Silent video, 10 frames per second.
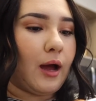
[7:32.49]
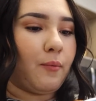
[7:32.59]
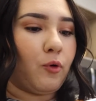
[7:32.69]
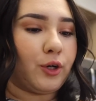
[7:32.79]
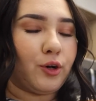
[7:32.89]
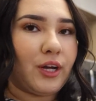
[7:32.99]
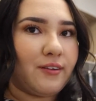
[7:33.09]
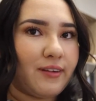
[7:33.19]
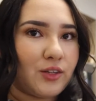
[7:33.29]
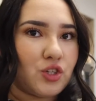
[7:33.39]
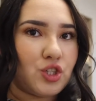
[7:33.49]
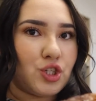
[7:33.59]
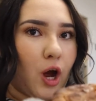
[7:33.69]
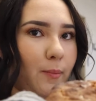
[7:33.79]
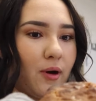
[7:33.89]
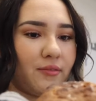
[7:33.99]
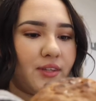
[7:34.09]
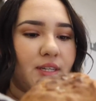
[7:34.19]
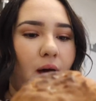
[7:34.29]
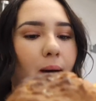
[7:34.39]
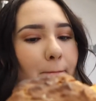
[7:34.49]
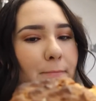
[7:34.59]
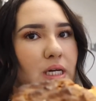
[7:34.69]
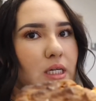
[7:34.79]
wondering if I just chop off the top,